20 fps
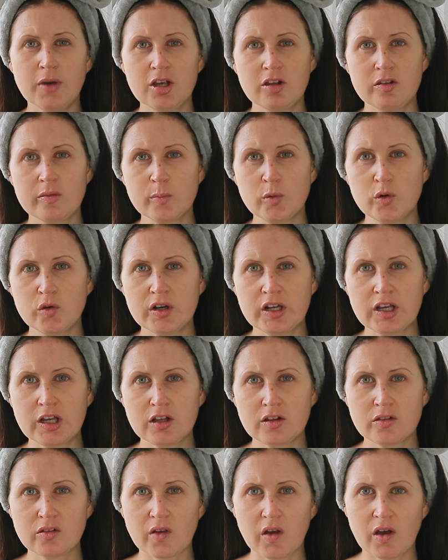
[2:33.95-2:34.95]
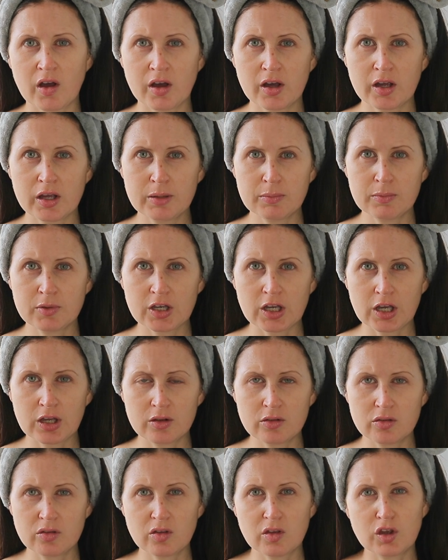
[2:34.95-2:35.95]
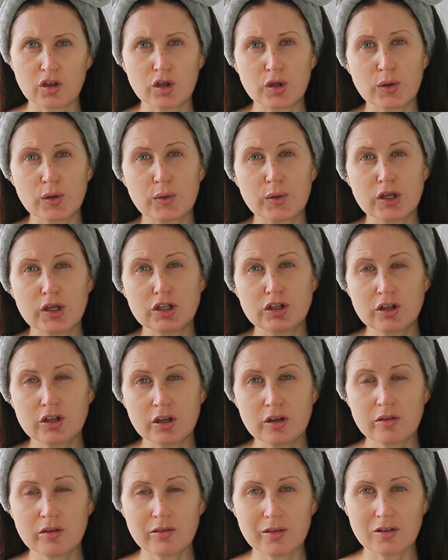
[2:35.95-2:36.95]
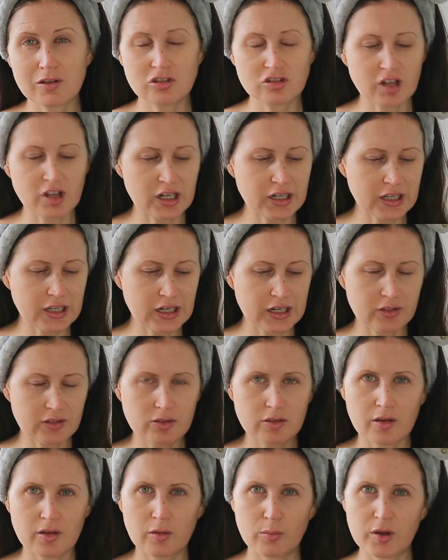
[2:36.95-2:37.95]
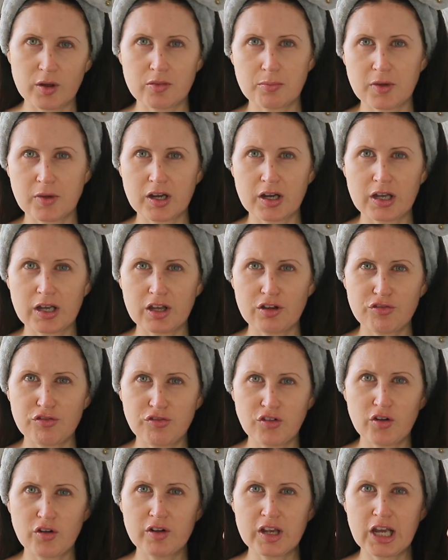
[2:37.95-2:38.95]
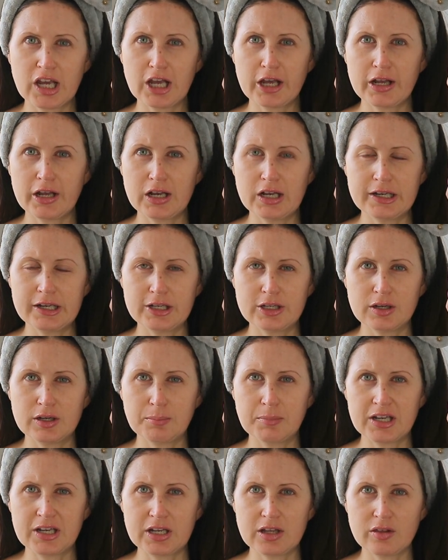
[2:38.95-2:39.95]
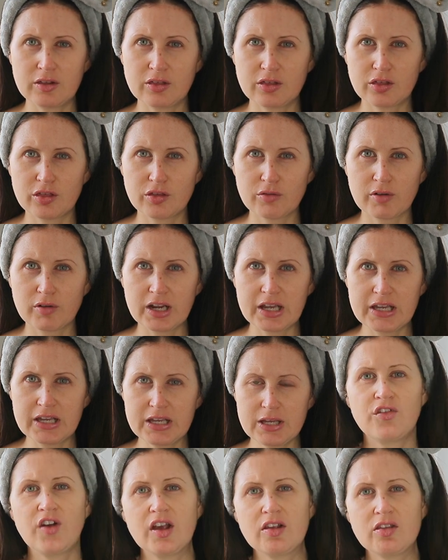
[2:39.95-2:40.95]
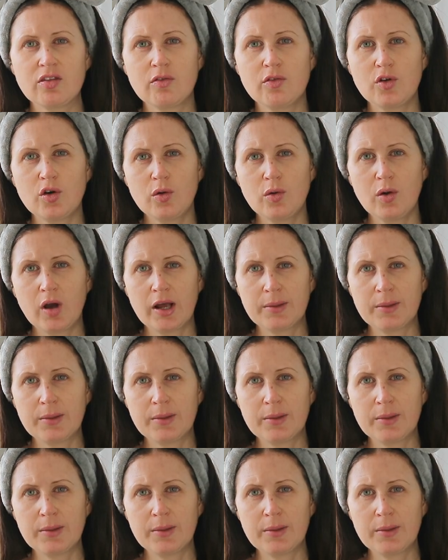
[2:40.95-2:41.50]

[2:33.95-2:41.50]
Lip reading: most mornings, I'm going to use this jelly cleanser with my Fourier Luna Mini 3. First of all,